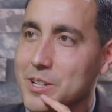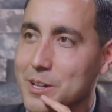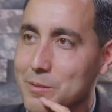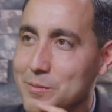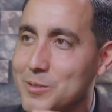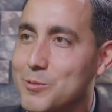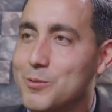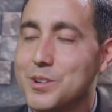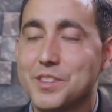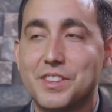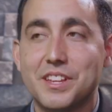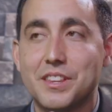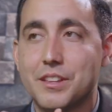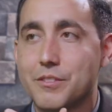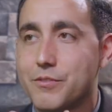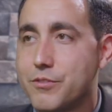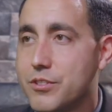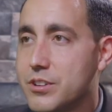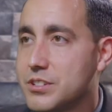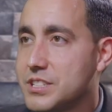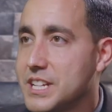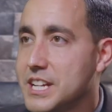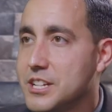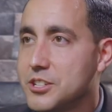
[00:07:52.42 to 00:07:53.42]
Yep. Within the
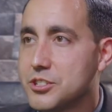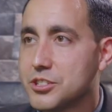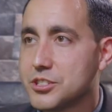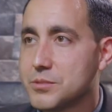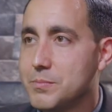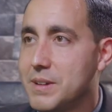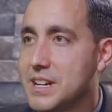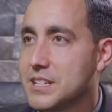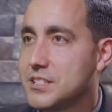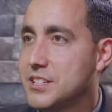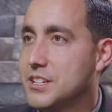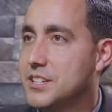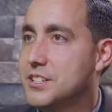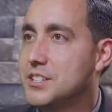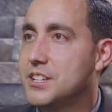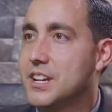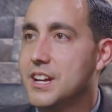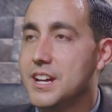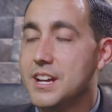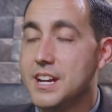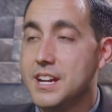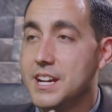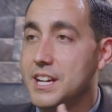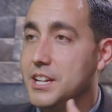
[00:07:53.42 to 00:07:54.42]
first angel's message,
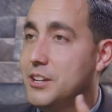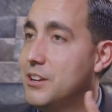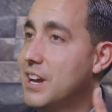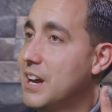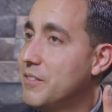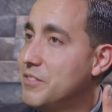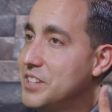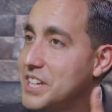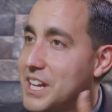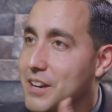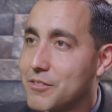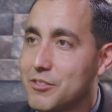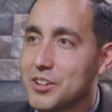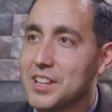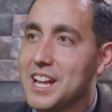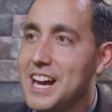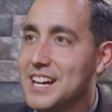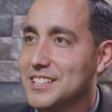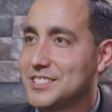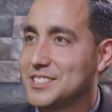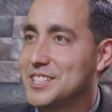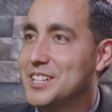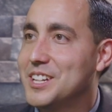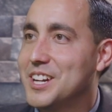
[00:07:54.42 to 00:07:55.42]
you have the
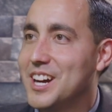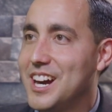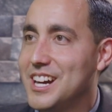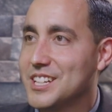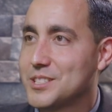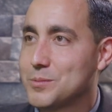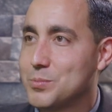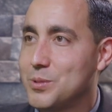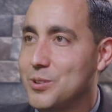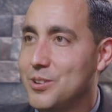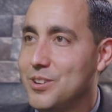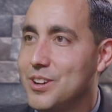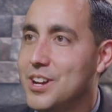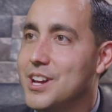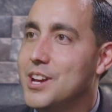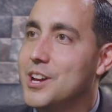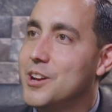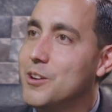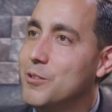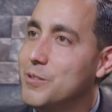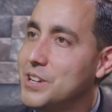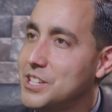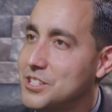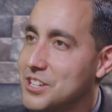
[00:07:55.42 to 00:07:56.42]
everlasting gospel.
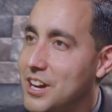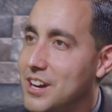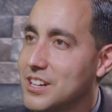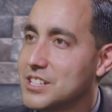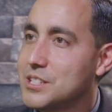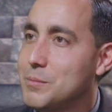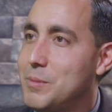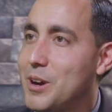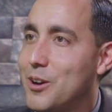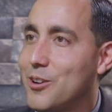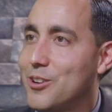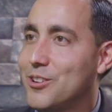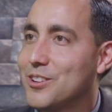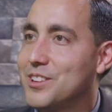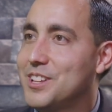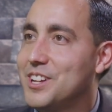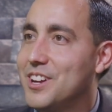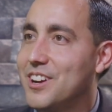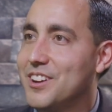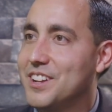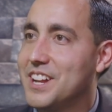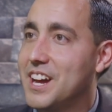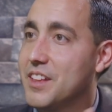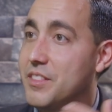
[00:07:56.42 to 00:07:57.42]
We talked about
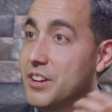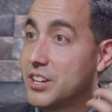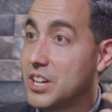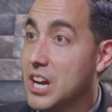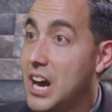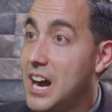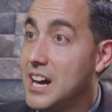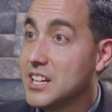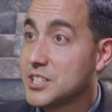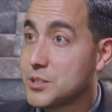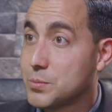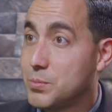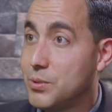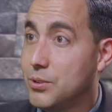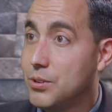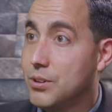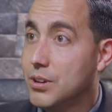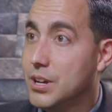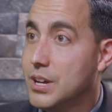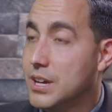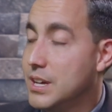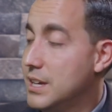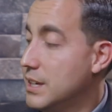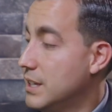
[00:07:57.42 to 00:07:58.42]
early on how the
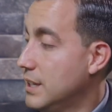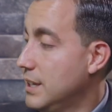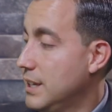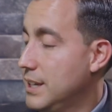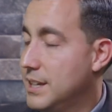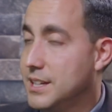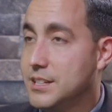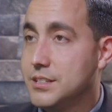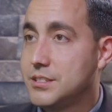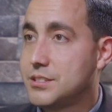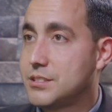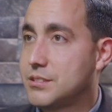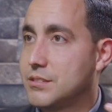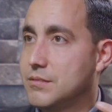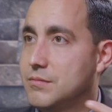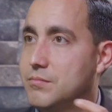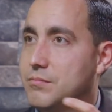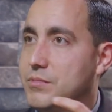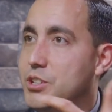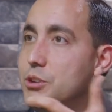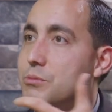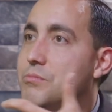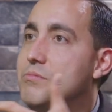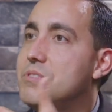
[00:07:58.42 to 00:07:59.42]
gospel is
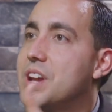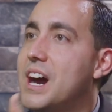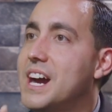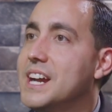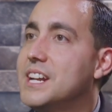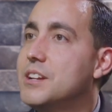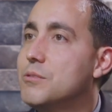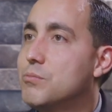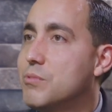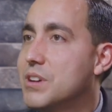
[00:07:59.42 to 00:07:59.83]
united